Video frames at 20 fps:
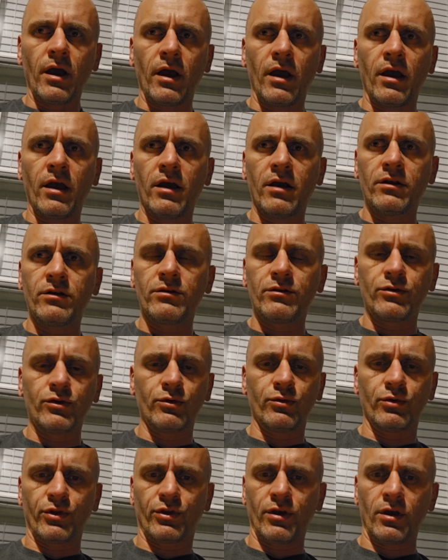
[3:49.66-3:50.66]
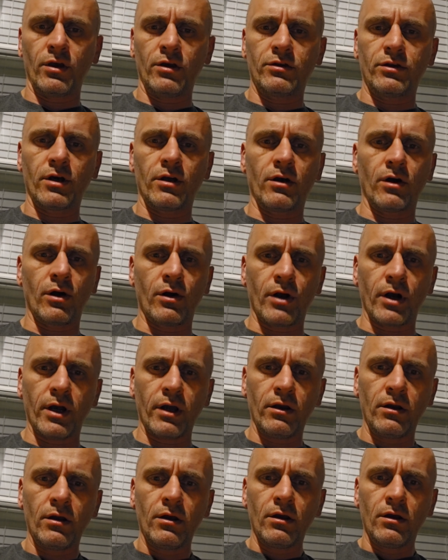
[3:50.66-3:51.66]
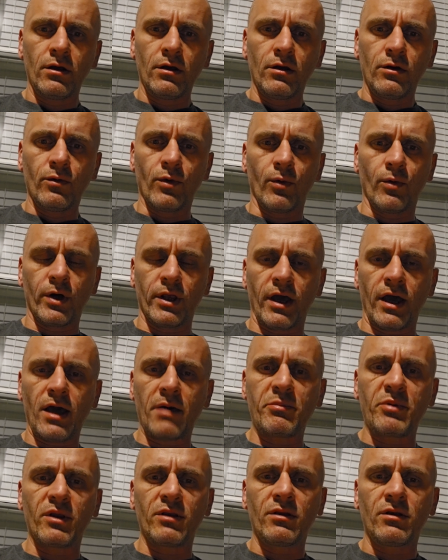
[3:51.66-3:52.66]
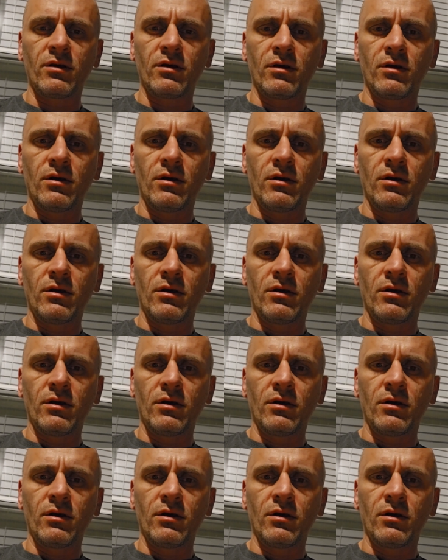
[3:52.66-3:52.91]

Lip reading: And you would think that, all right, well, what happened?